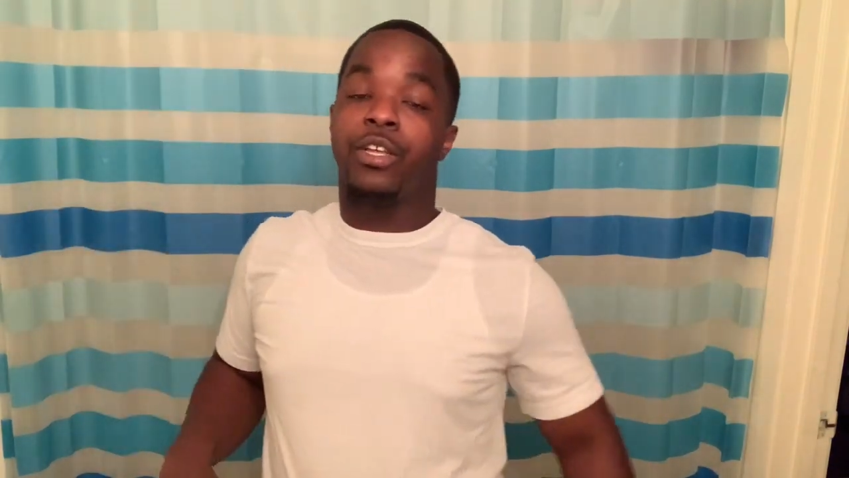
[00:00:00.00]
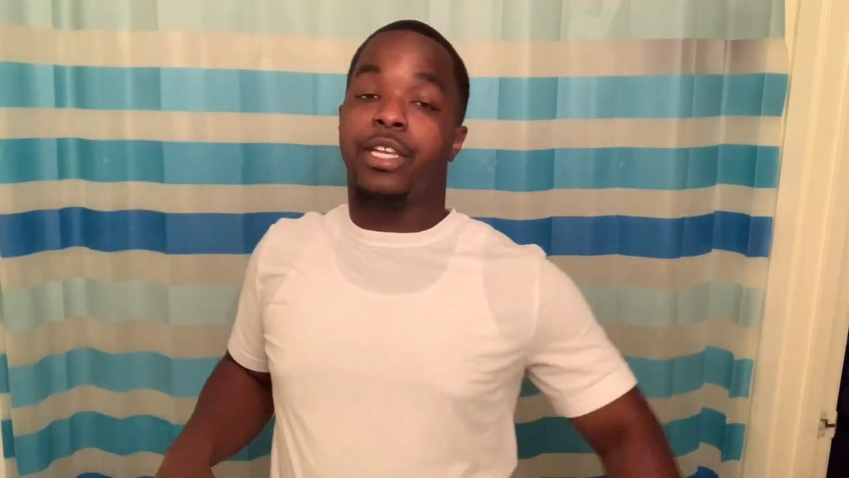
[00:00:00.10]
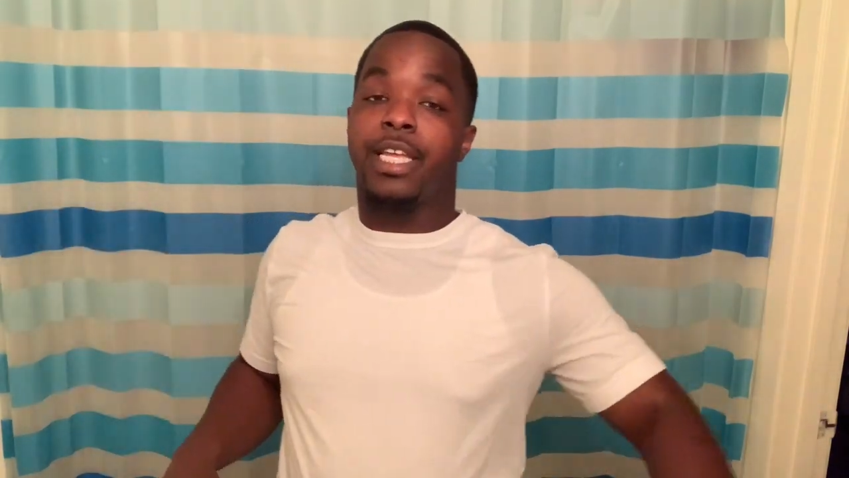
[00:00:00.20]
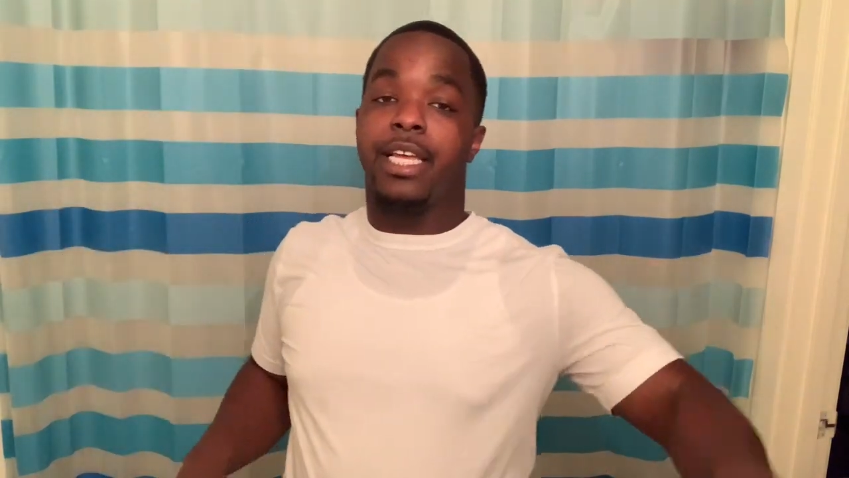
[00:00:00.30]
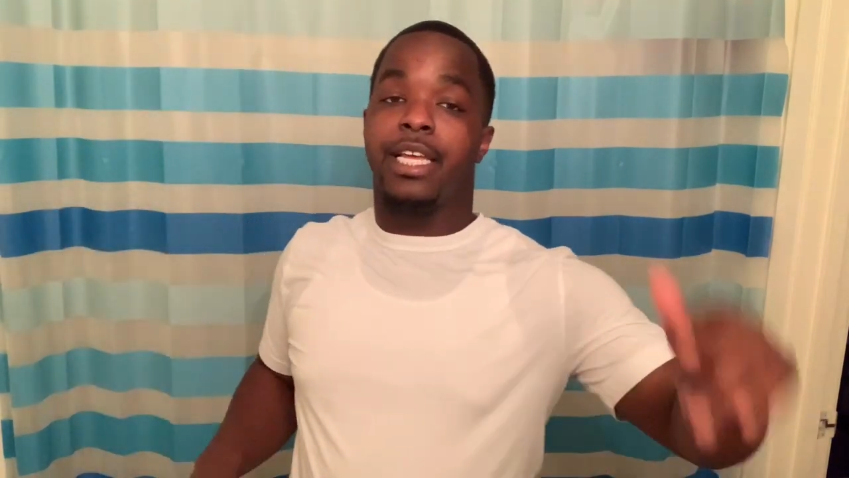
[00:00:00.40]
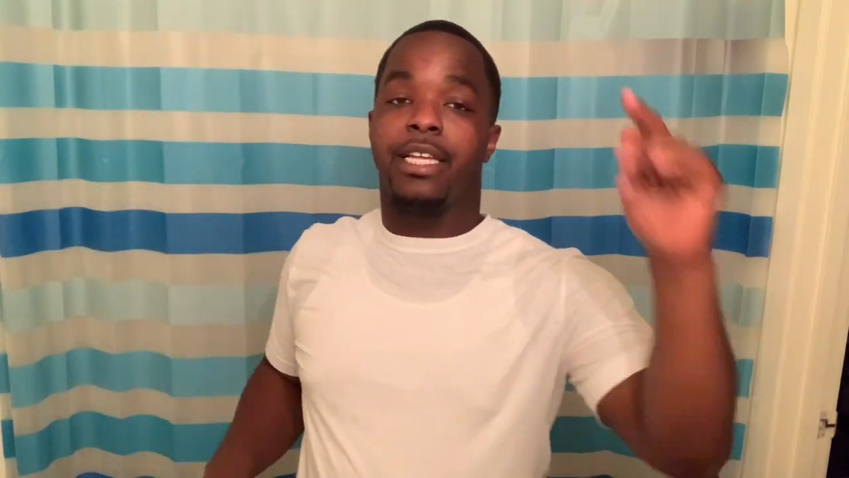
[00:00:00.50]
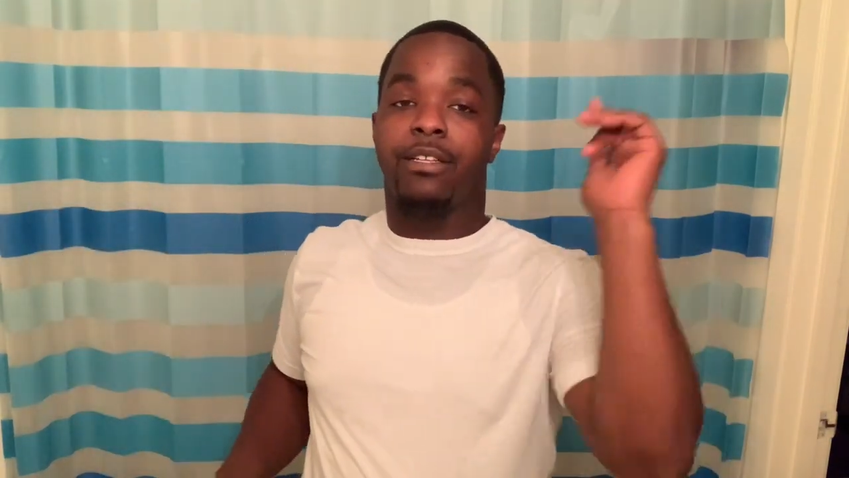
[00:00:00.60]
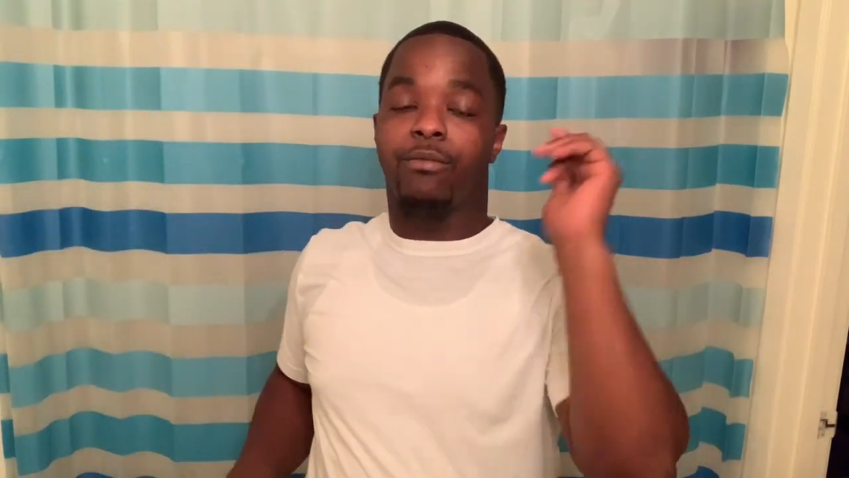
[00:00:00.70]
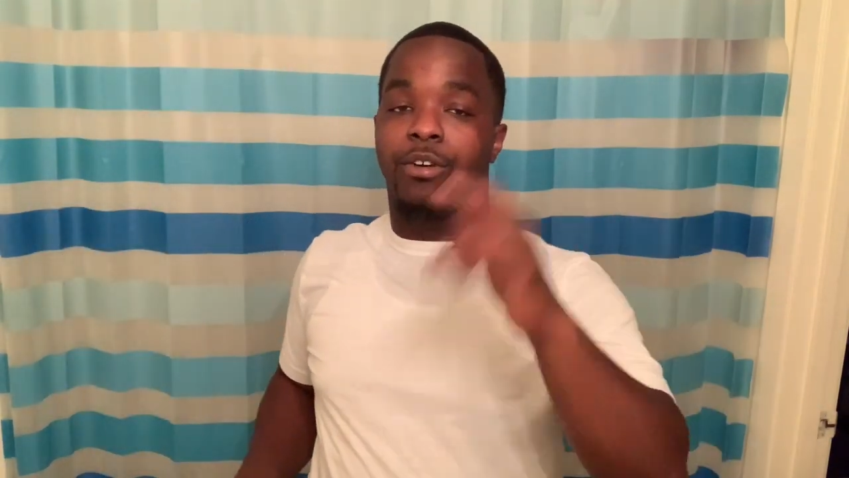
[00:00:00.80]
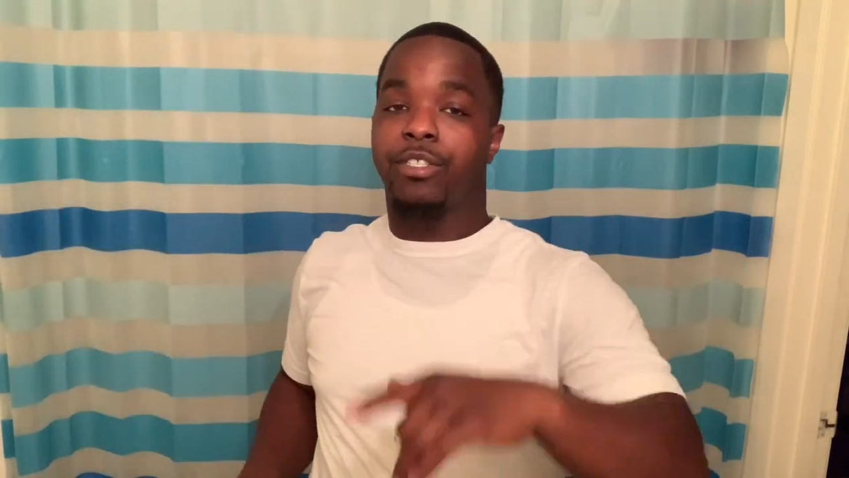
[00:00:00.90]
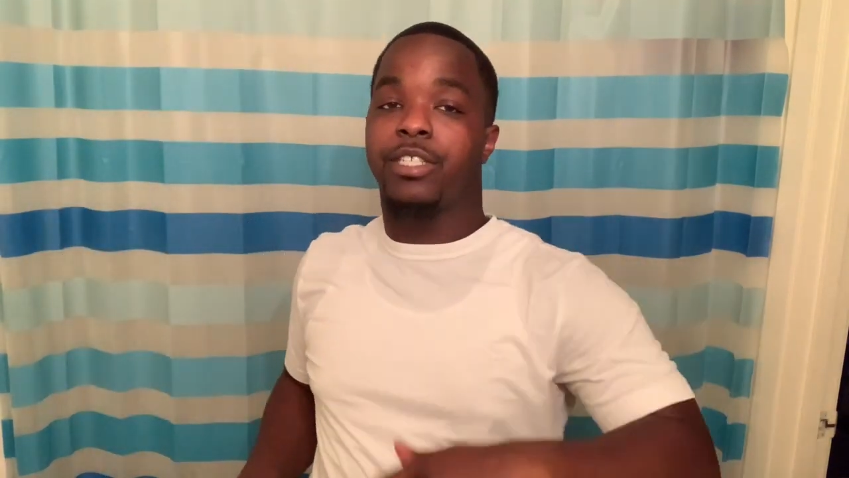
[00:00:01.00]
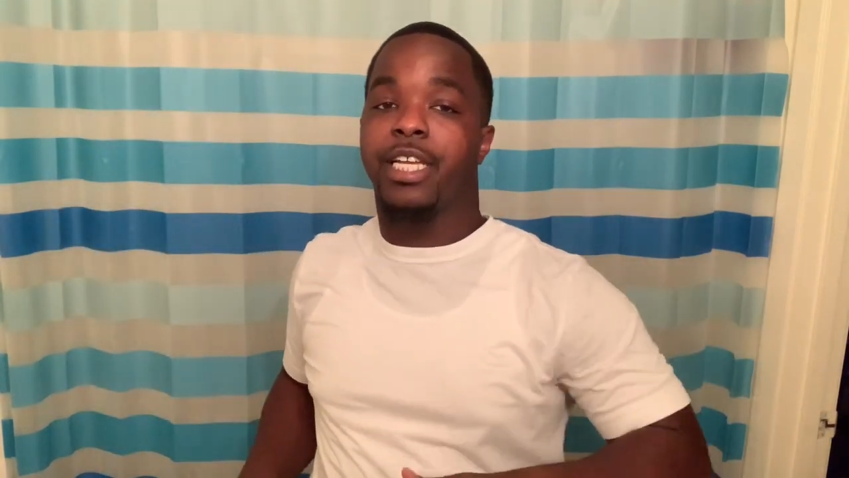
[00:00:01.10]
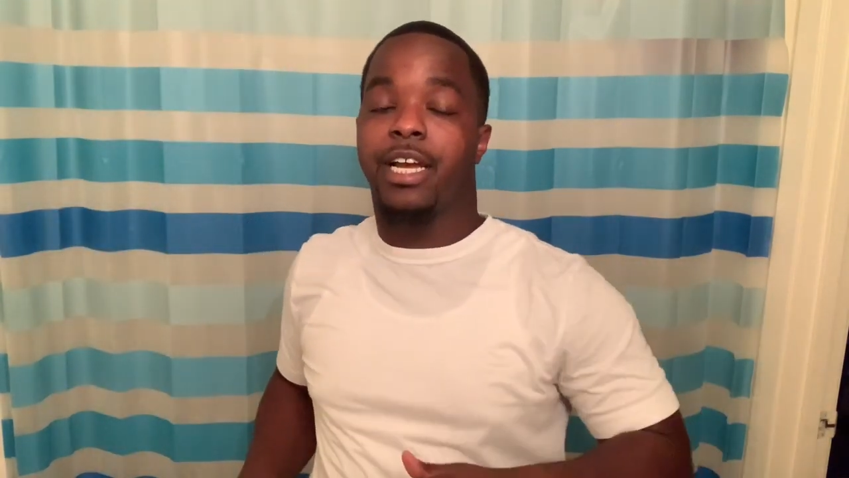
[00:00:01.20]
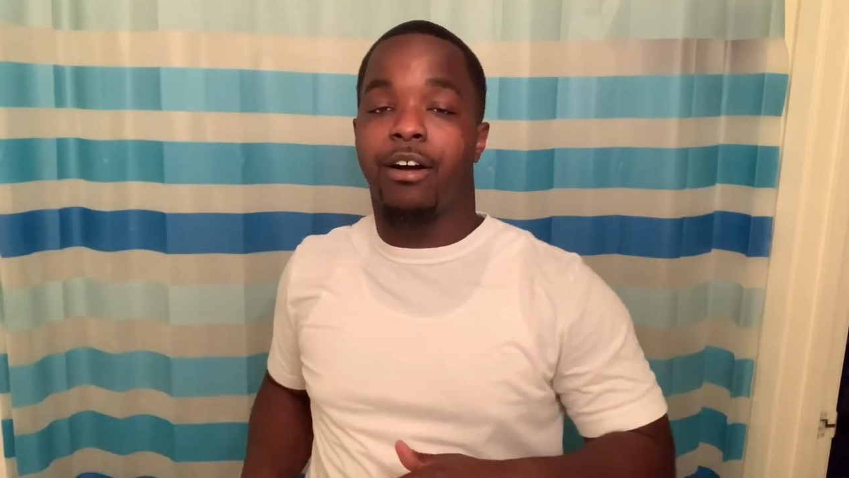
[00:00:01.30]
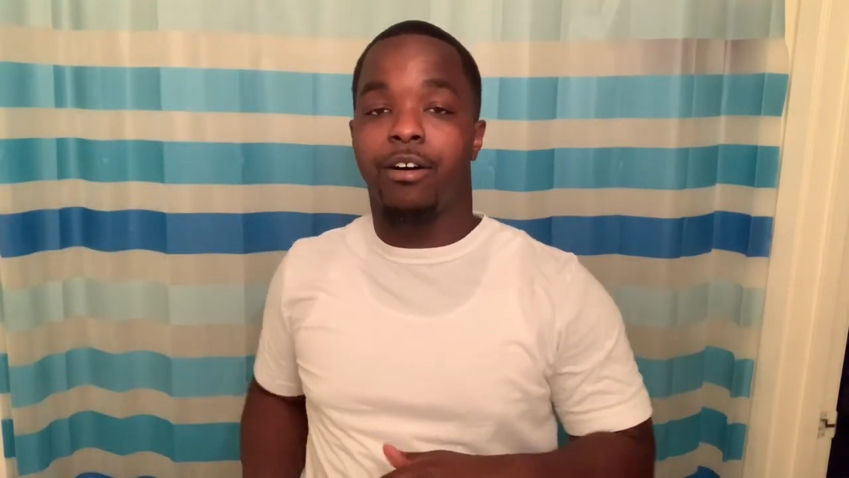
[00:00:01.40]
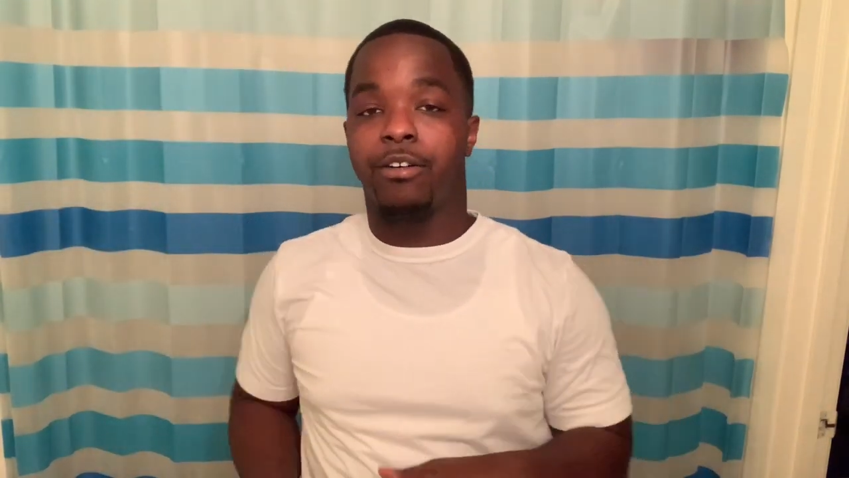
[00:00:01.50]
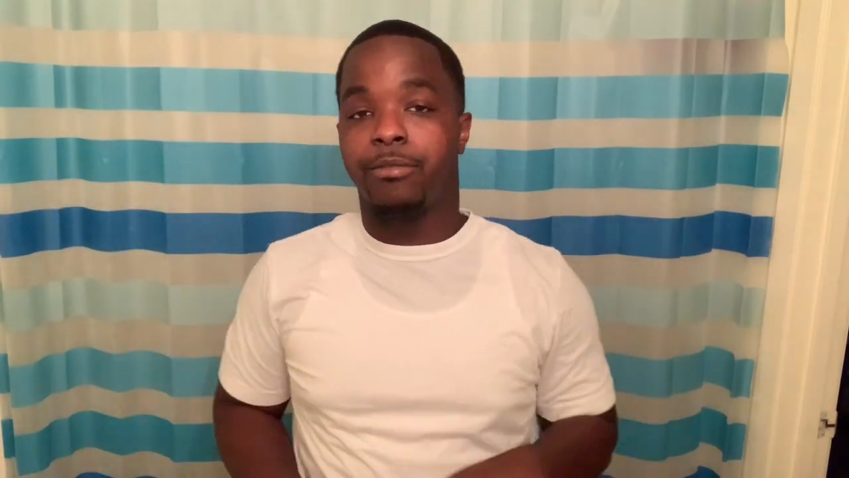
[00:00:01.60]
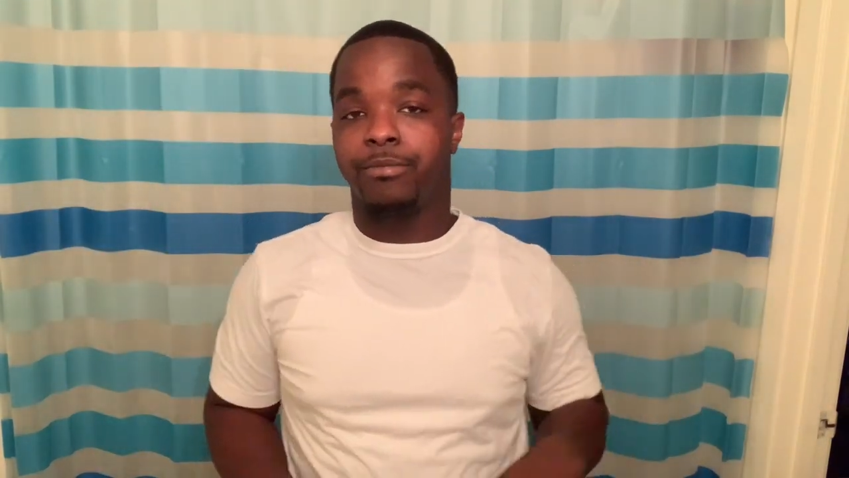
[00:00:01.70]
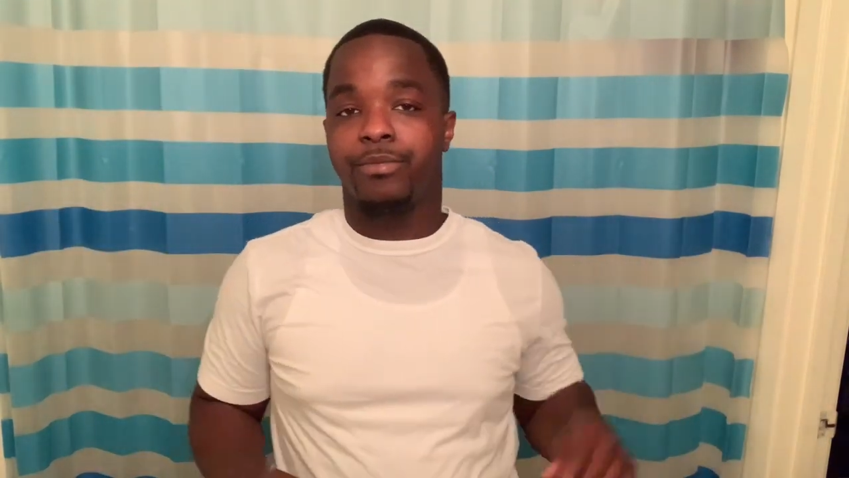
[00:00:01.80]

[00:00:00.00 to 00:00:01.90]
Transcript: Then once you get home,